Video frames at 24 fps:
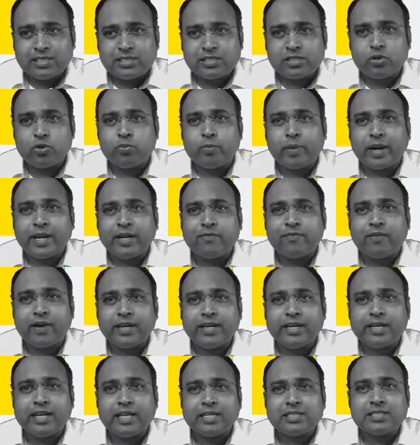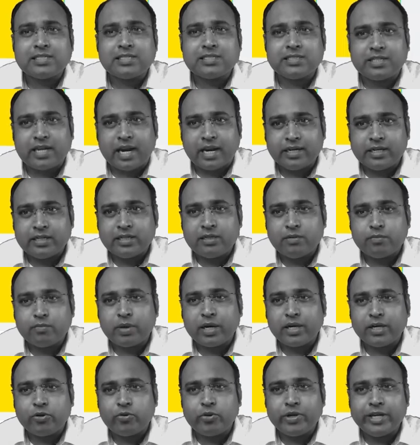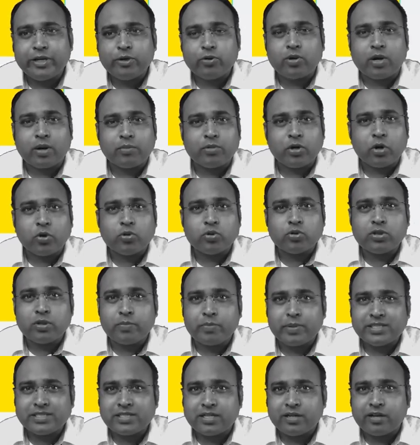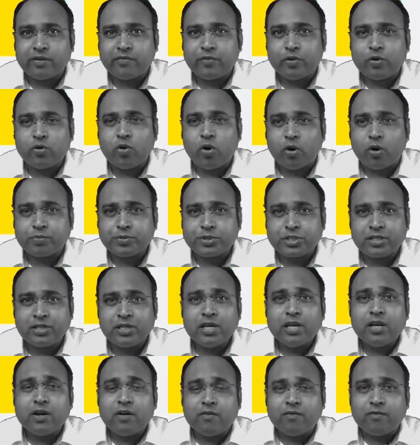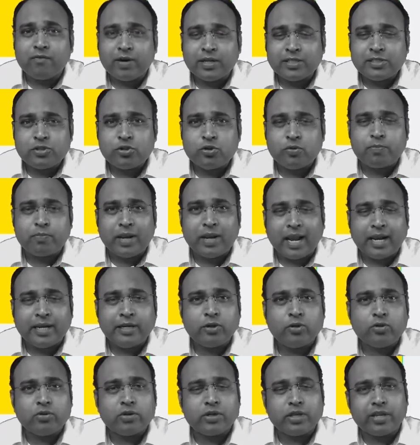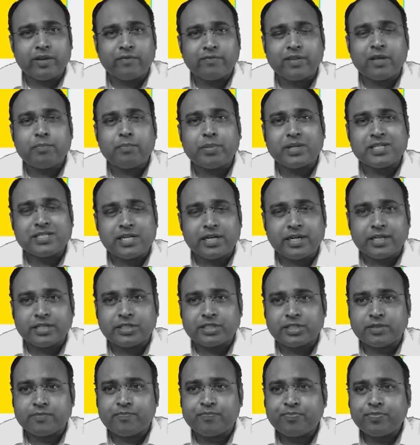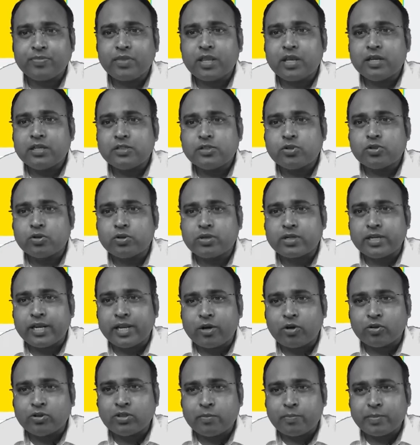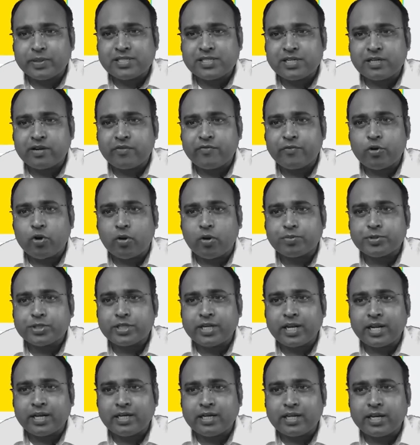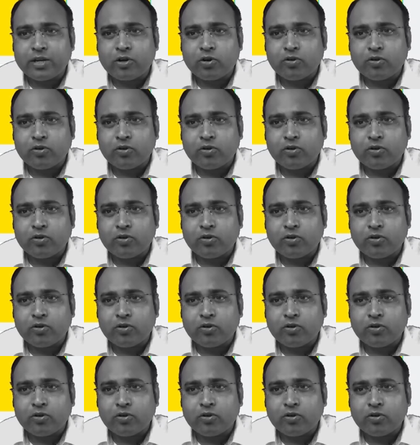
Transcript: you might find it as standard, but you need to come down to the presenter view option once you plan to give the presentation. So click on the presenter view option and click on